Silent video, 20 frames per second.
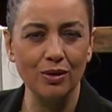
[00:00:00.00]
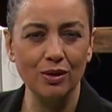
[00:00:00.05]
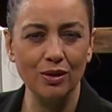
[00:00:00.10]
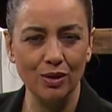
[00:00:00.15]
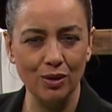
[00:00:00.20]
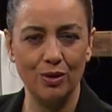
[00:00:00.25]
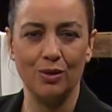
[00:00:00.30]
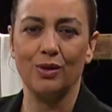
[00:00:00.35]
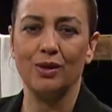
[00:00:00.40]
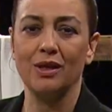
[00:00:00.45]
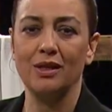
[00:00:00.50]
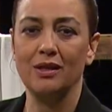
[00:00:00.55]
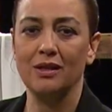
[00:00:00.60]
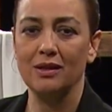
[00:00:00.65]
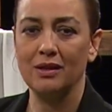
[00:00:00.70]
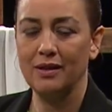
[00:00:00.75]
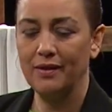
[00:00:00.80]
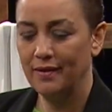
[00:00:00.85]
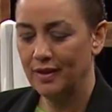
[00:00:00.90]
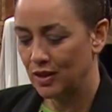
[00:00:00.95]
Lord?
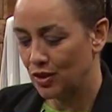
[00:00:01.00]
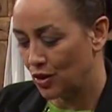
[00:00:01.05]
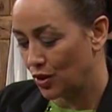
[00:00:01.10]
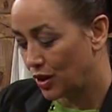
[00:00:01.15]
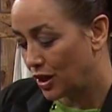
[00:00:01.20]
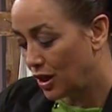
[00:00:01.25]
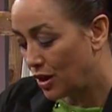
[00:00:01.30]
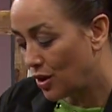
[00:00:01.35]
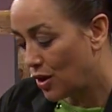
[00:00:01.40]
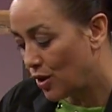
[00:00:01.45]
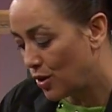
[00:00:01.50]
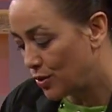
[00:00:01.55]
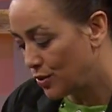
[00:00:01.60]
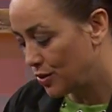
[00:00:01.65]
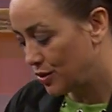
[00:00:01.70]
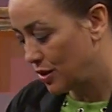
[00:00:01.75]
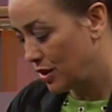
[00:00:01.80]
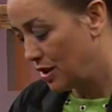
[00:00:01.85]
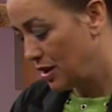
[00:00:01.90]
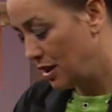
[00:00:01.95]
So she
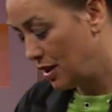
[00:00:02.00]
goes